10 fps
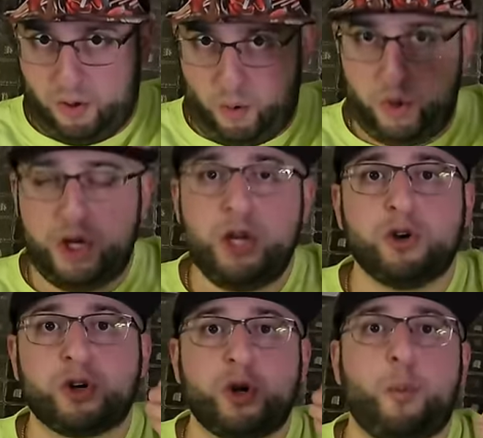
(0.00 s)

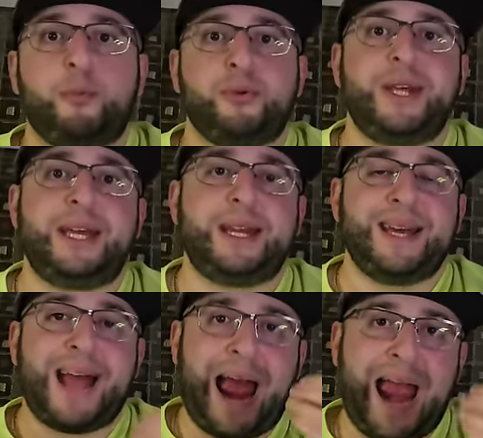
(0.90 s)
near complete
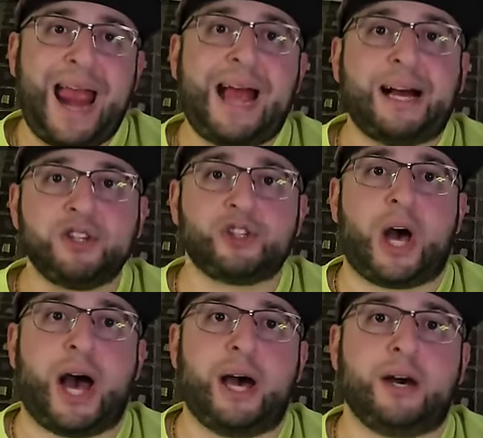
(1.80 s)
hands
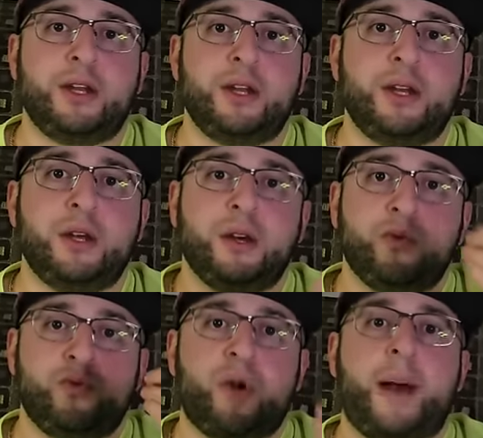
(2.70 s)
on
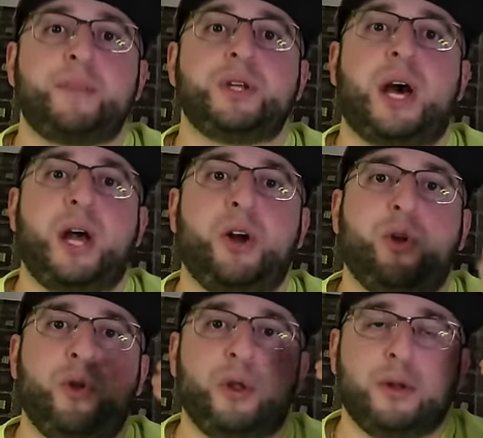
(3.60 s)

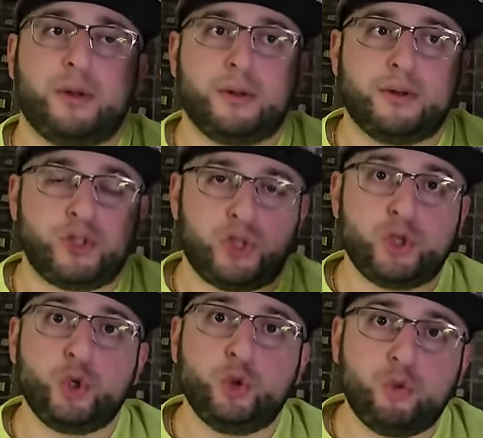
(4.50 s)
reptile
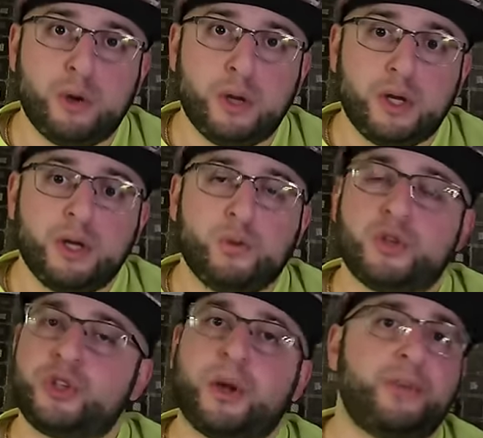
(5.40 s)
zoo
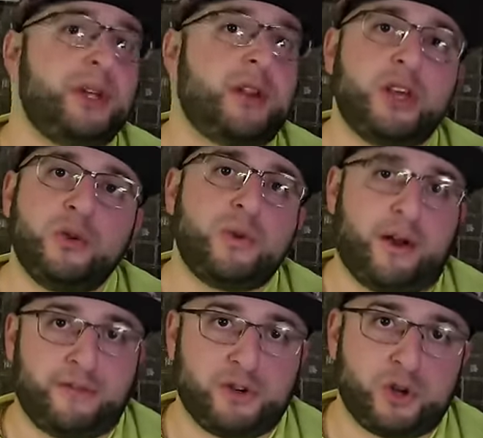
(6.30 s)
was something like you
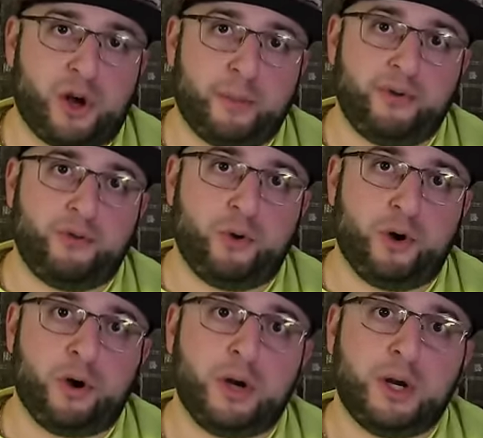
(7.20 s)
never saw
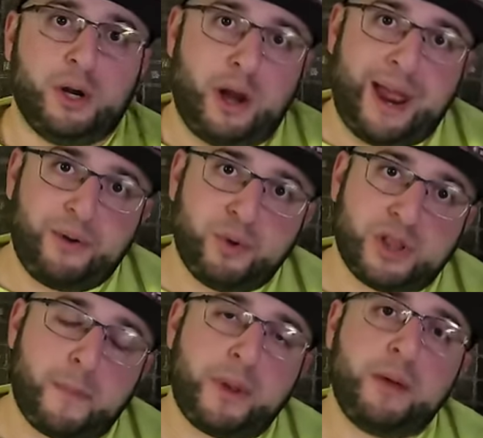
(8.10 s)
before and with
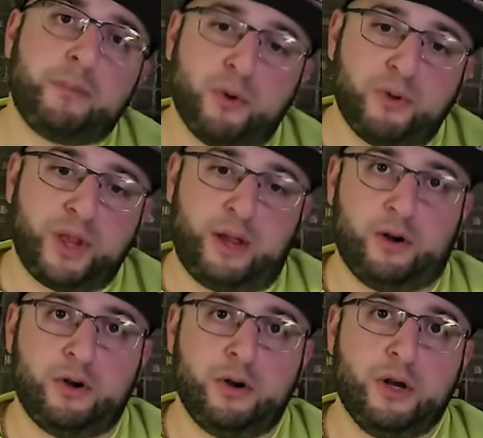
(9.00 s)
the people
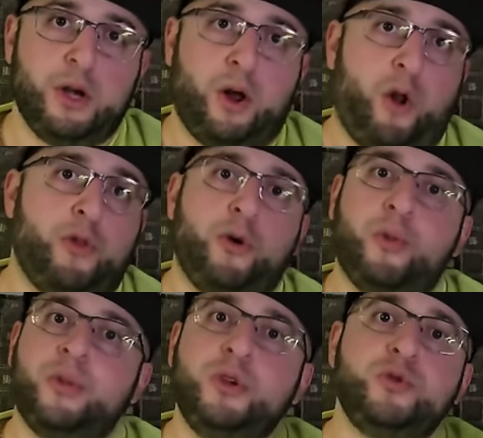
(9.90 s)
there,
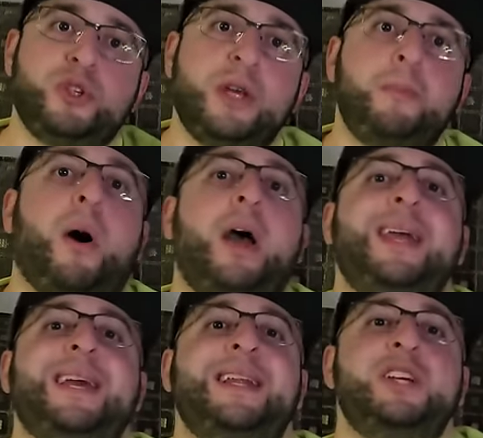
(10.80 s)
although you see
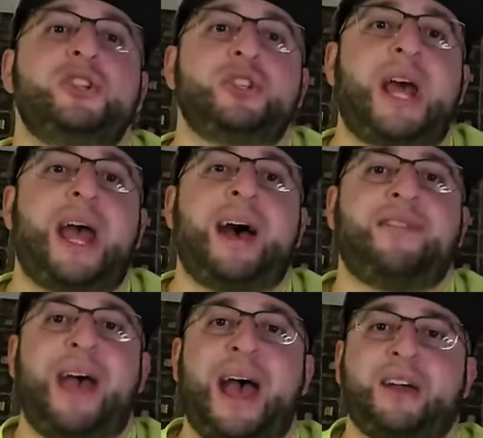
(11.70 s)
Mike and his staff
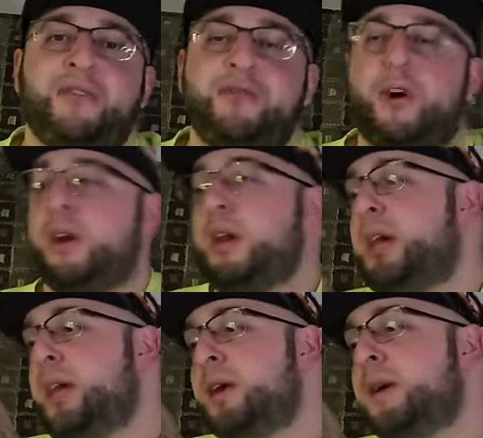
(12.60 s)
act
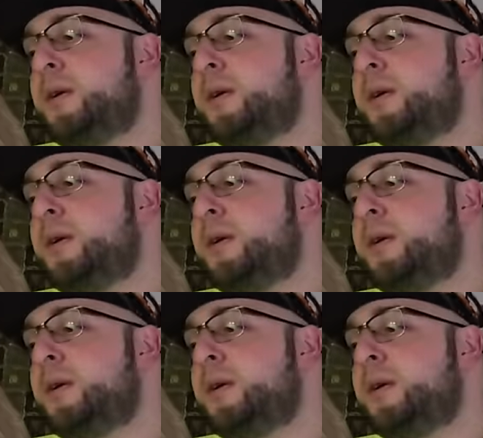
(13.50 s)
funny